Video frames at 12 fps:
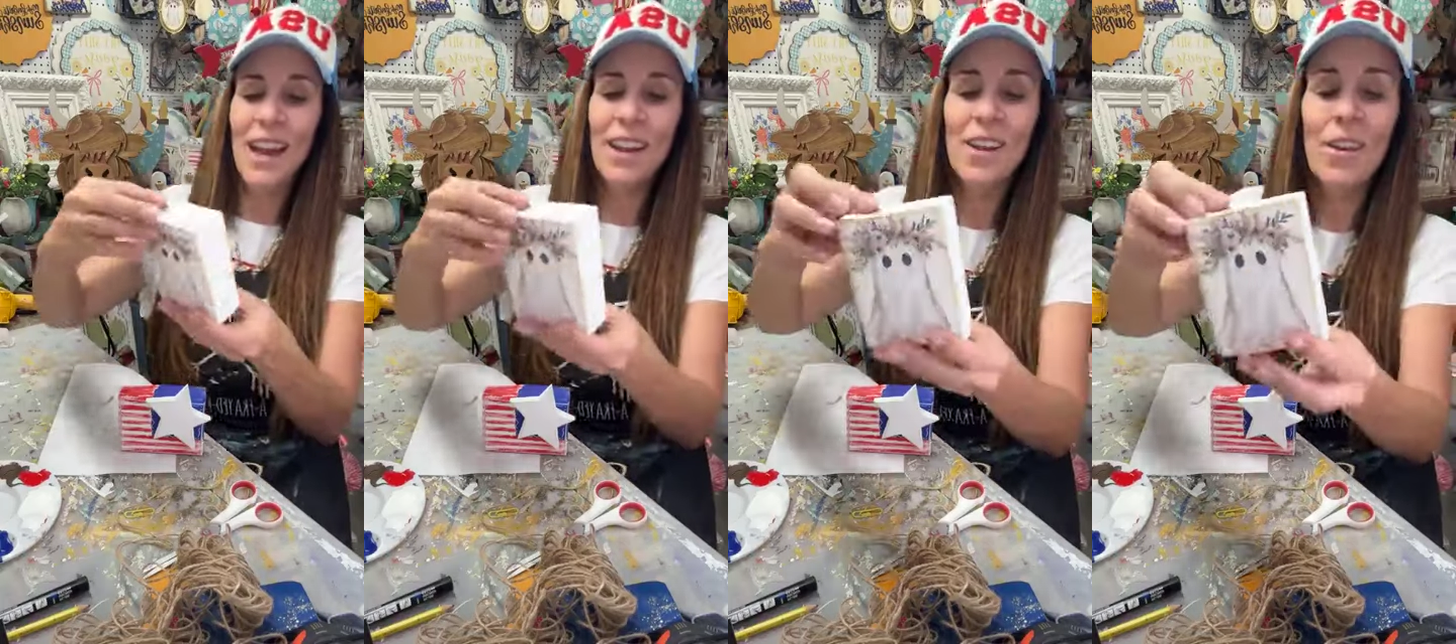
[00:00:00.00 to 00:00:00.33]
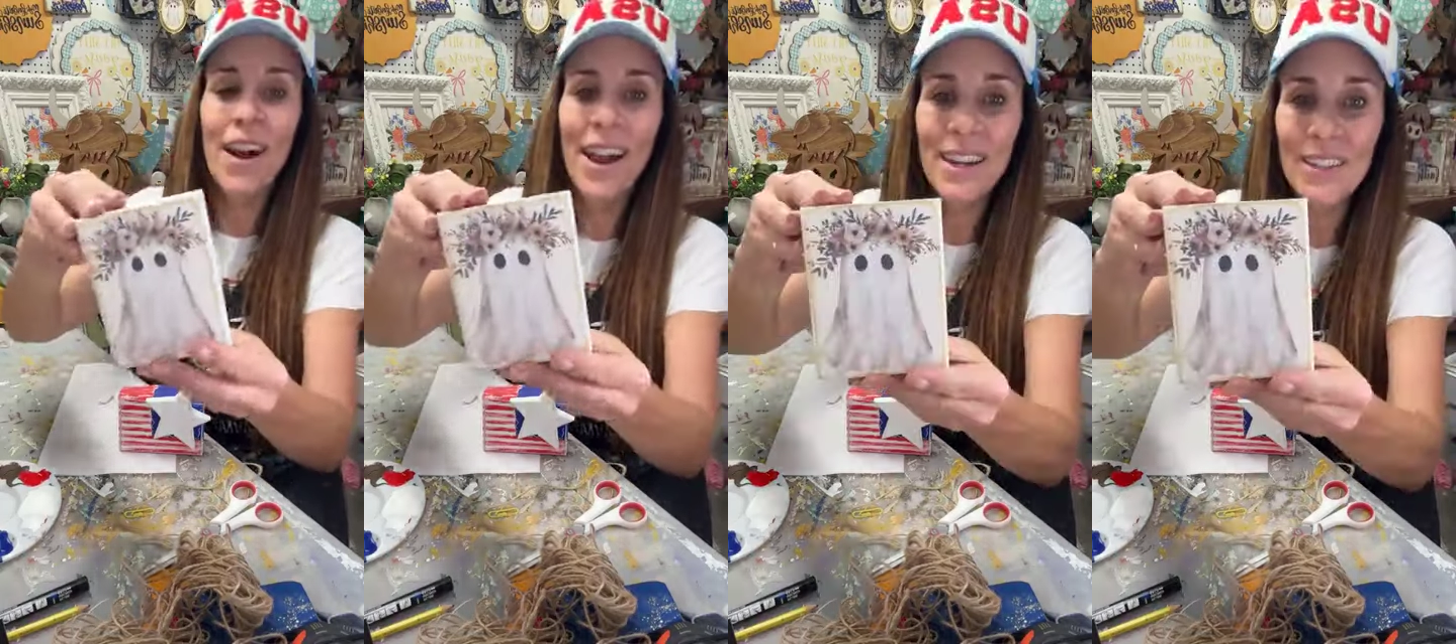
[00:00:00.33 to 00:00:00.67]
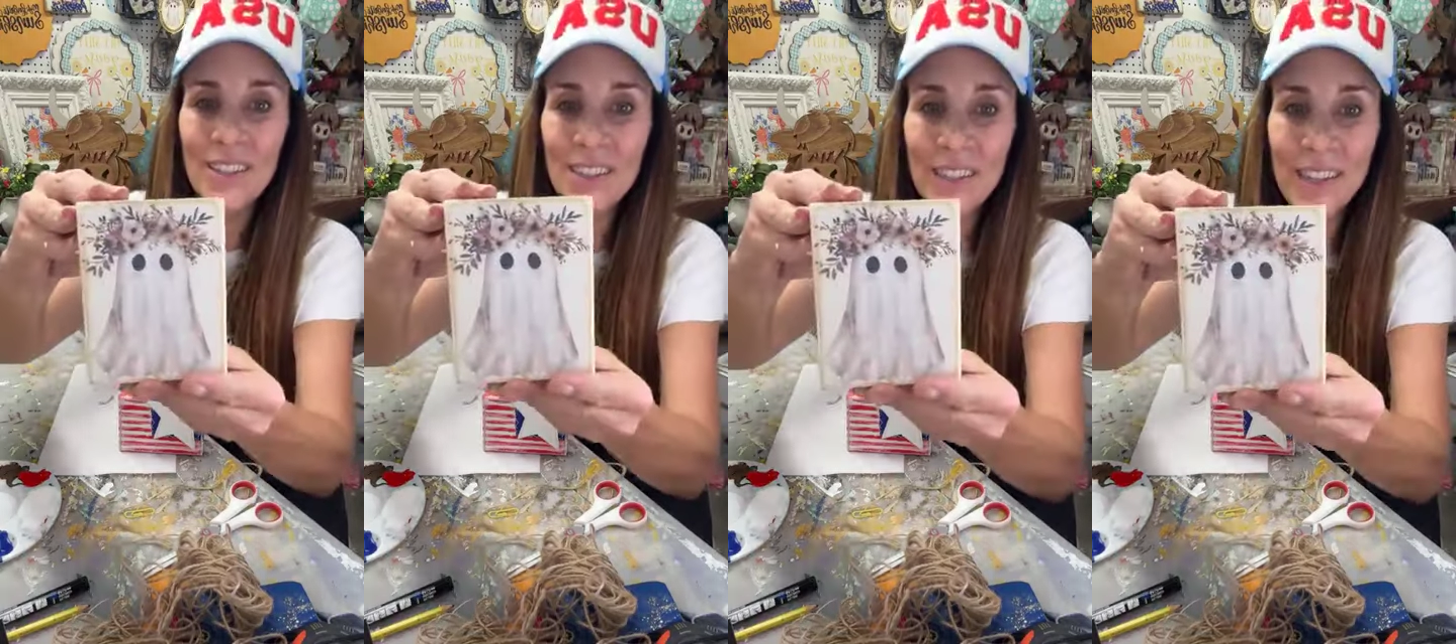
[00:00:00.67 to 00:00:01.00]
I know I
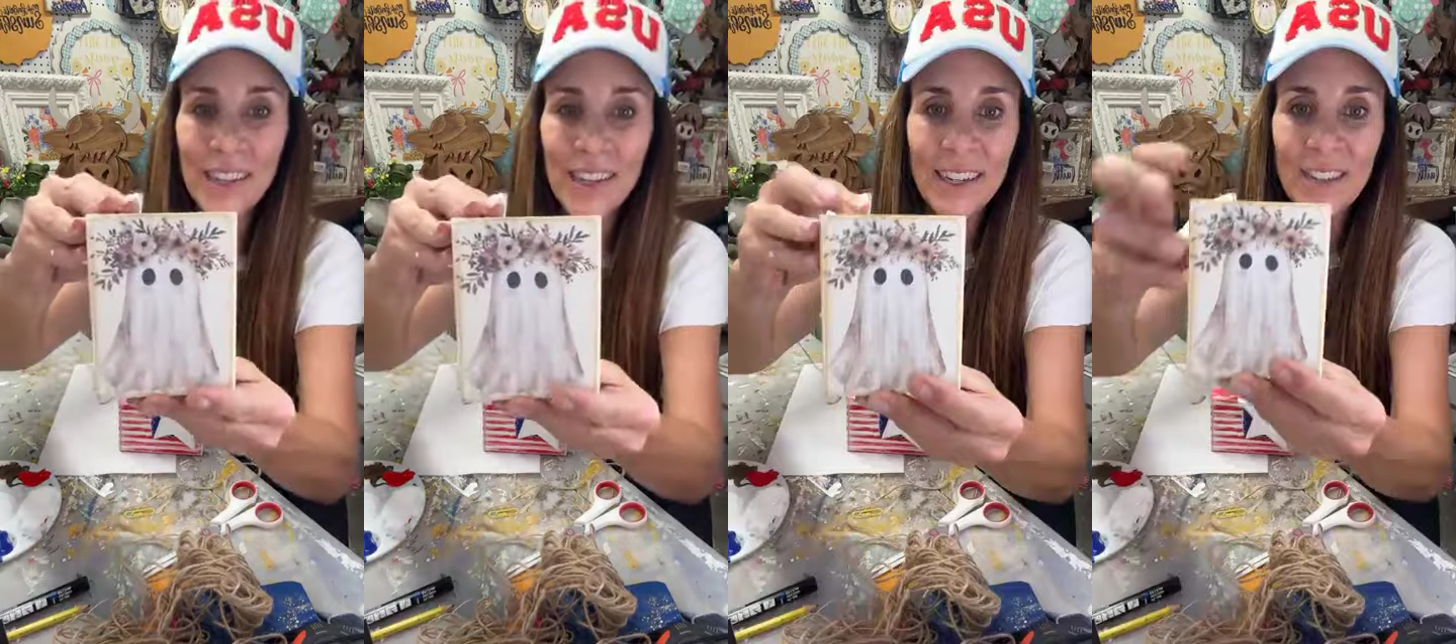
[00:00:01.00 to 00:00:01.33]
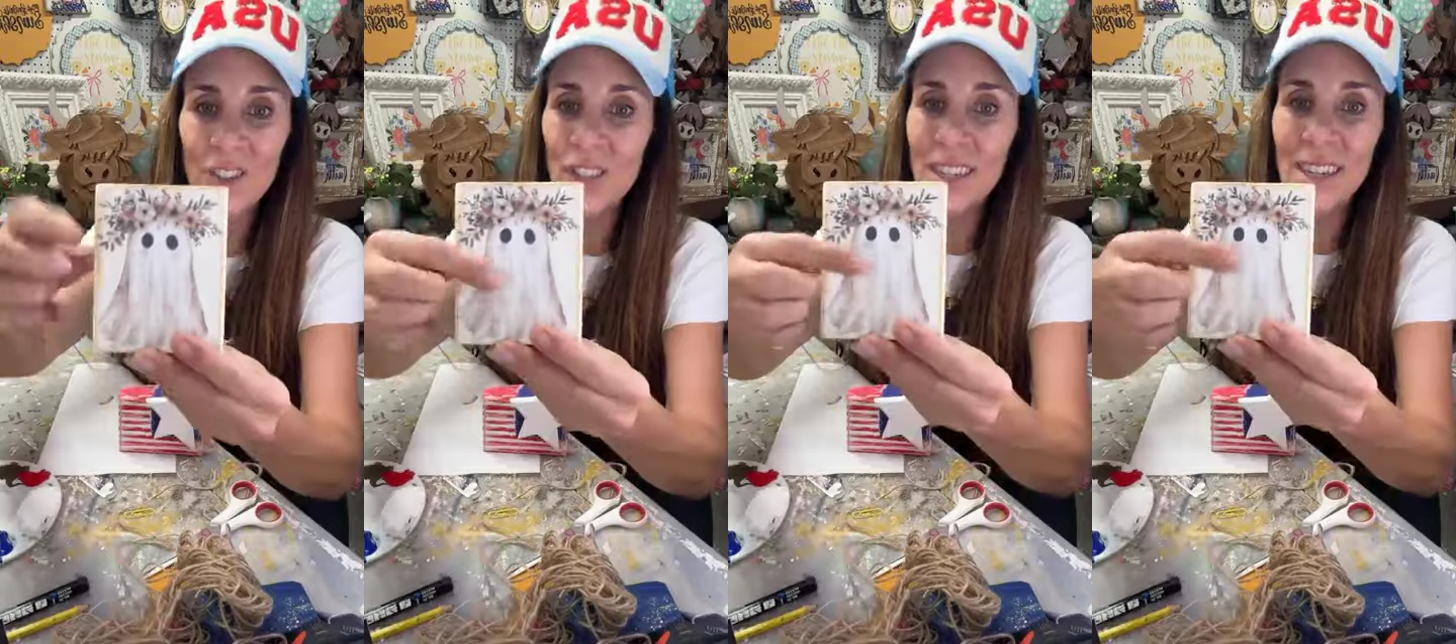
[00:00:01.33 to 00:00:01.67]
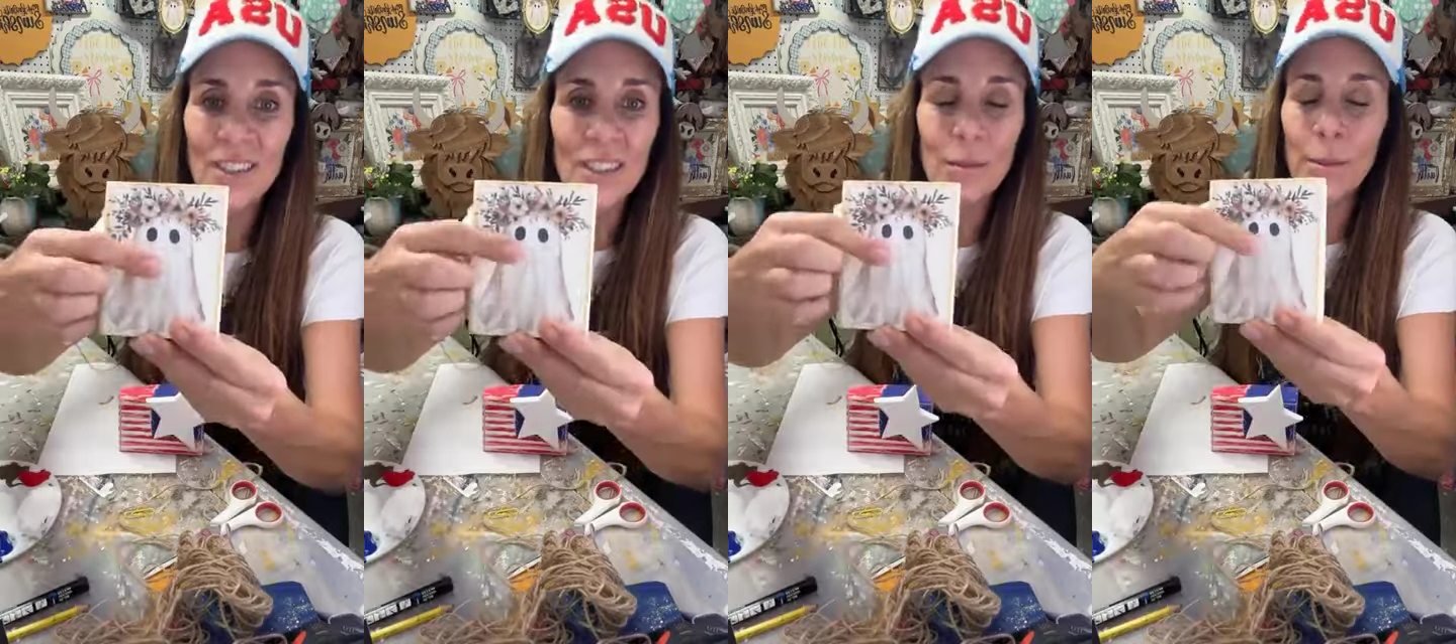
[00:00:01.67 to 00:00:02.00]
sure did.
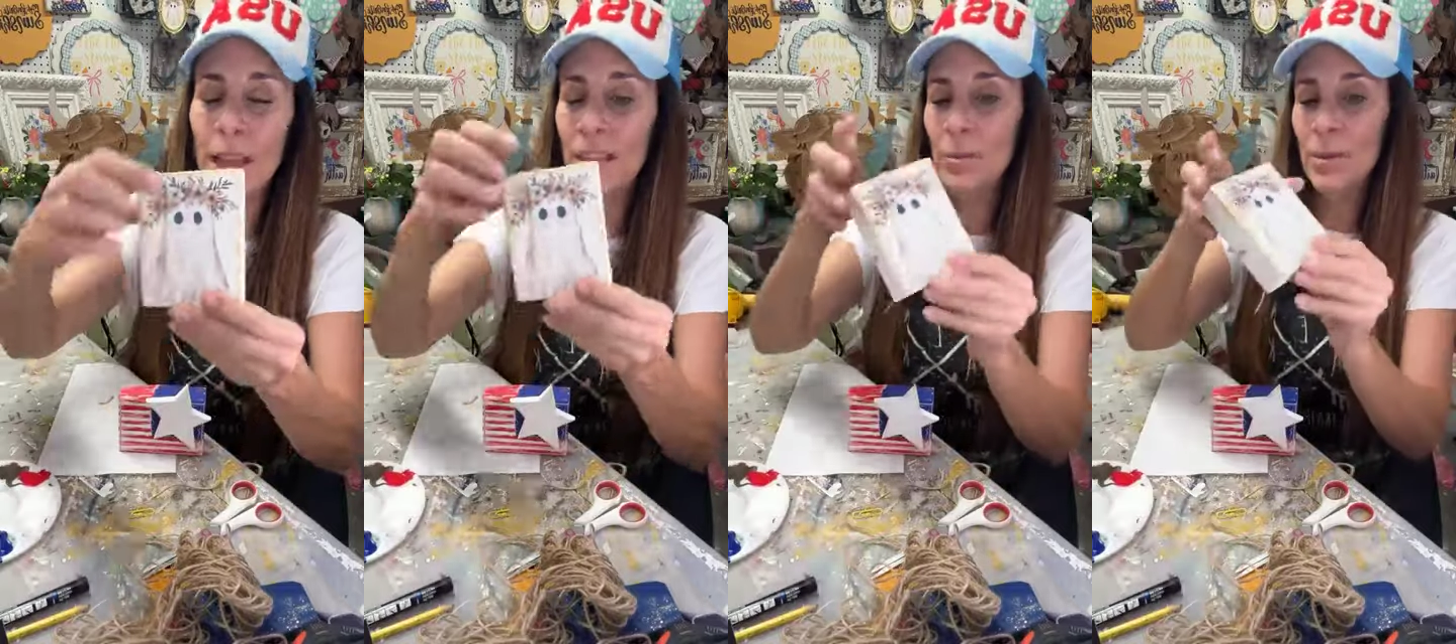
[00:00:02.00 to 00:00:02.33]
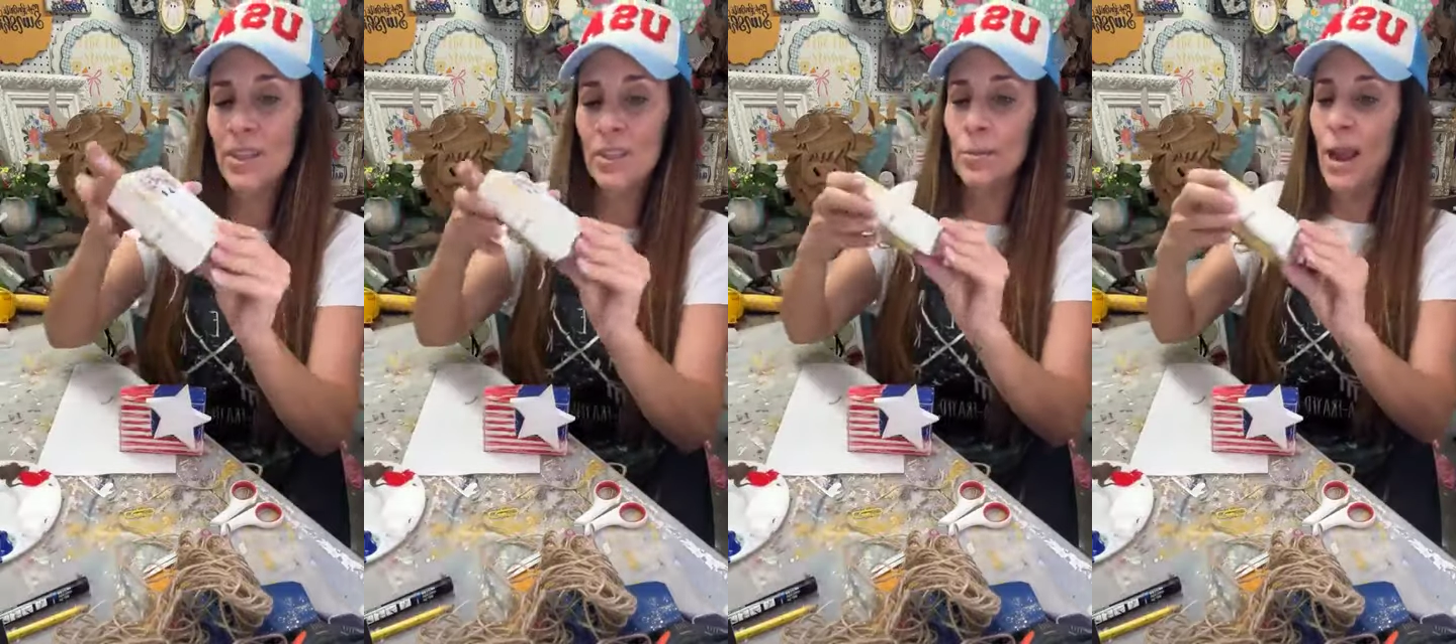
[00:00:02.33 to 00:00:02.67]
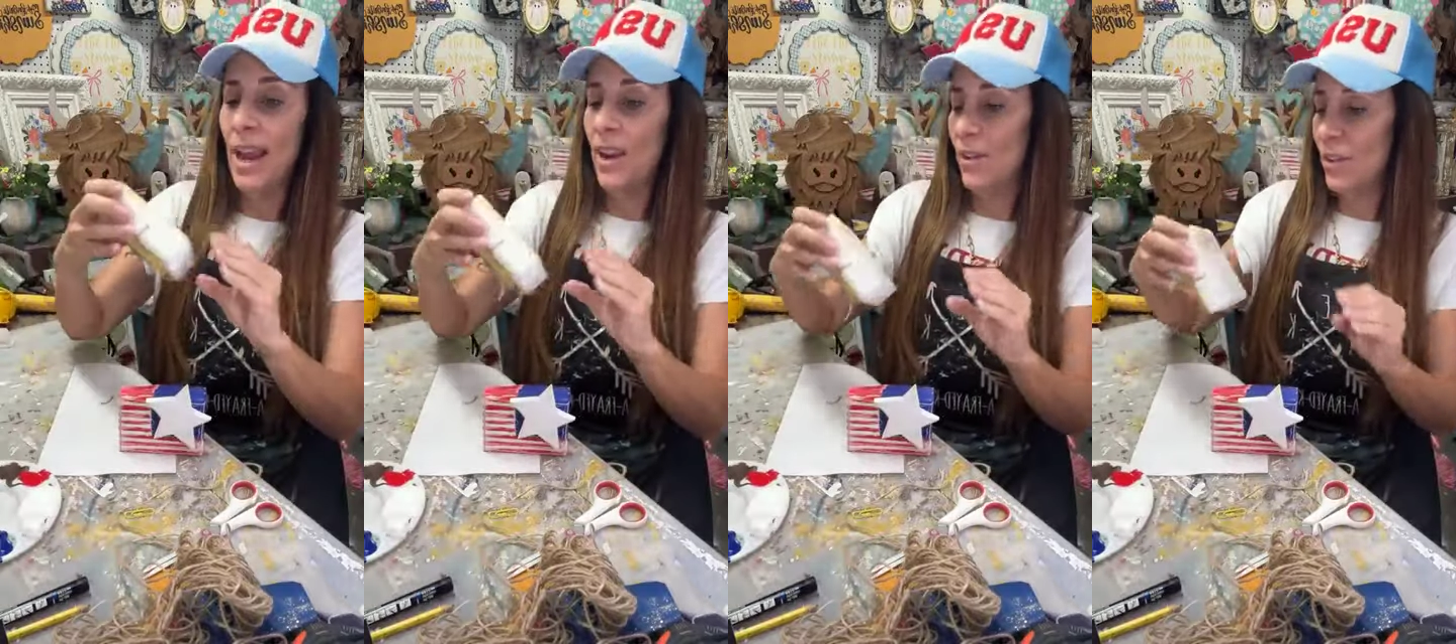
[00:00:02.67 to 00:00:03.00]
She just makes me
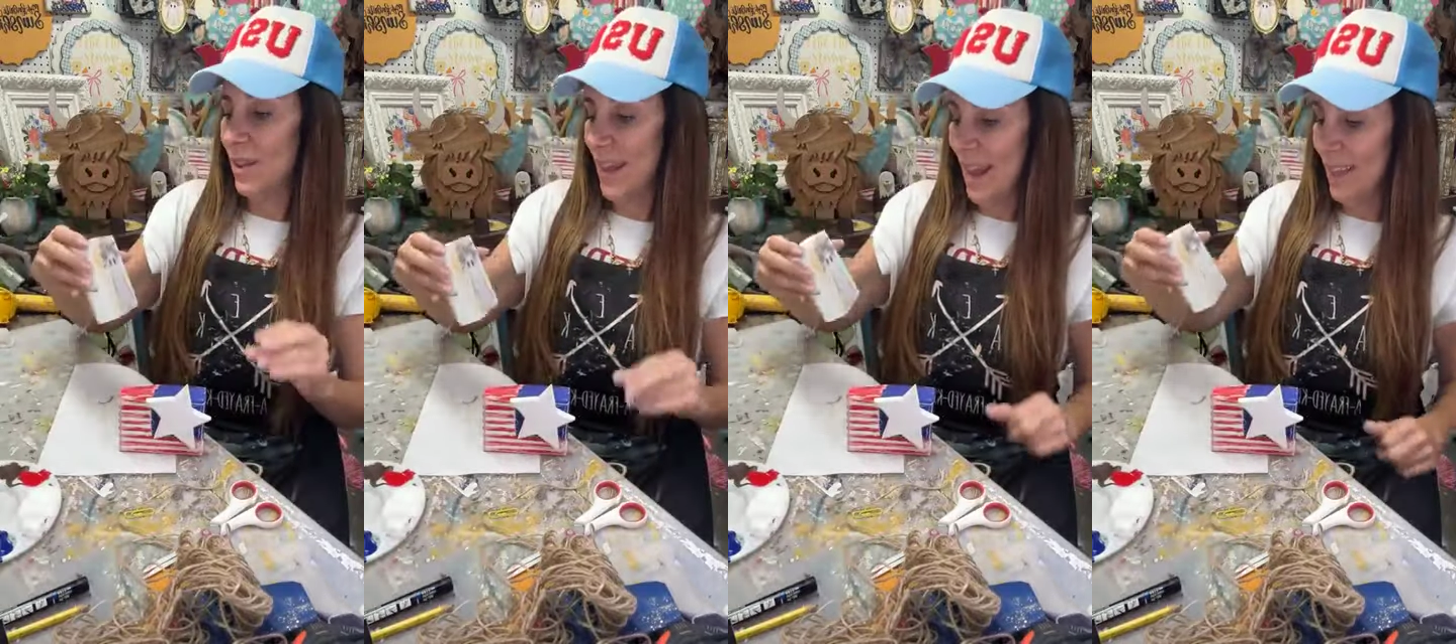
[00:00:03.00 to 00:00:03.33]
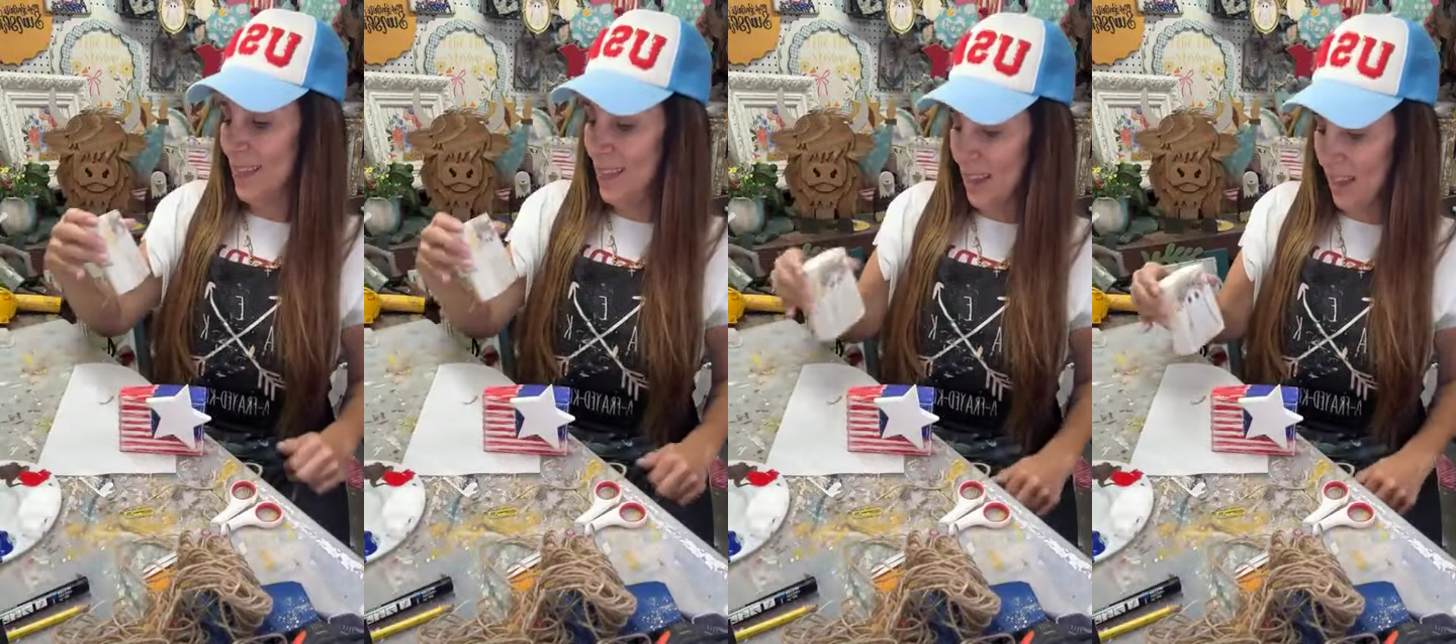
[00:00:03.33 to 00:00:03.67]
smile. I